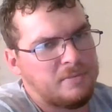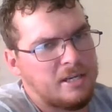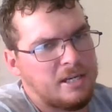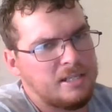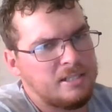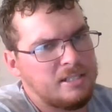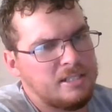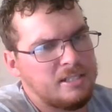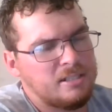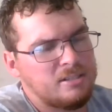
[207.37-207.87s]

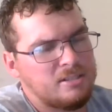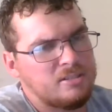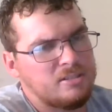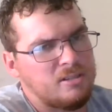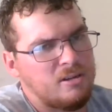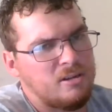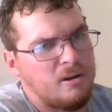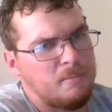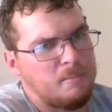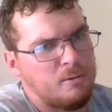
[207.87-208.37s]
I think the
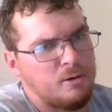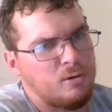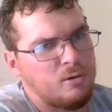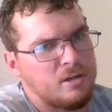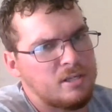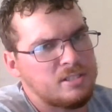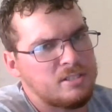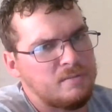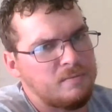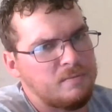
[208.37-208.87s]
song
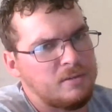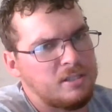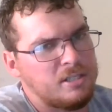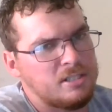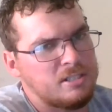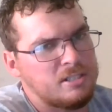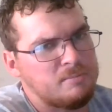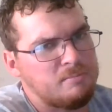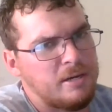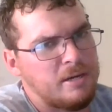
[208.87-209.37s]
progressively
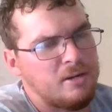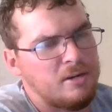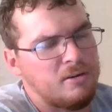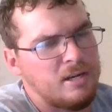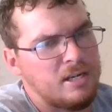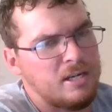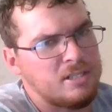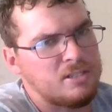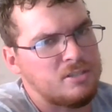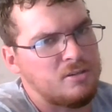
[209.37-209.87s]
gets
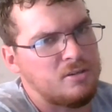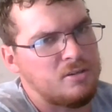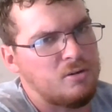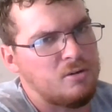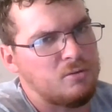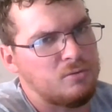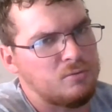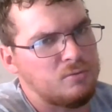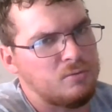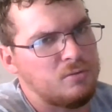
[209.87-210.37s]
better as you
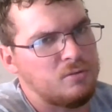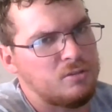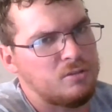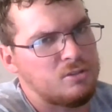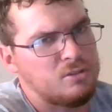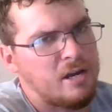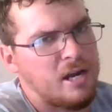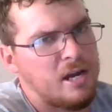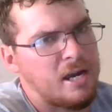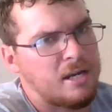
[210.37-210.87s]
go through the
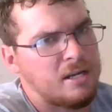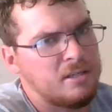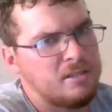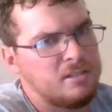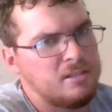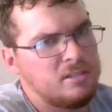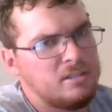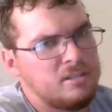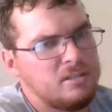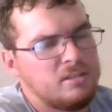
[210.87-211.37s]
track.
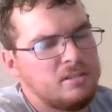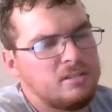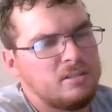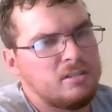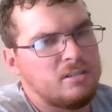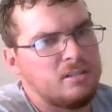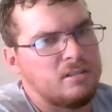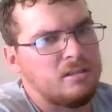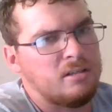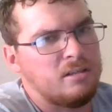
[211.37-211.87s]

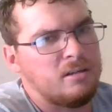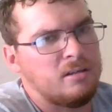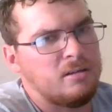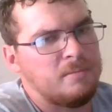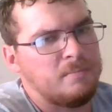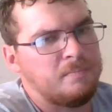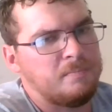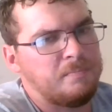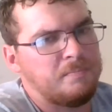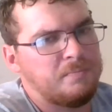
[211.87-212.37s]

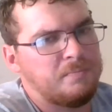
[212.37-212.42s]
It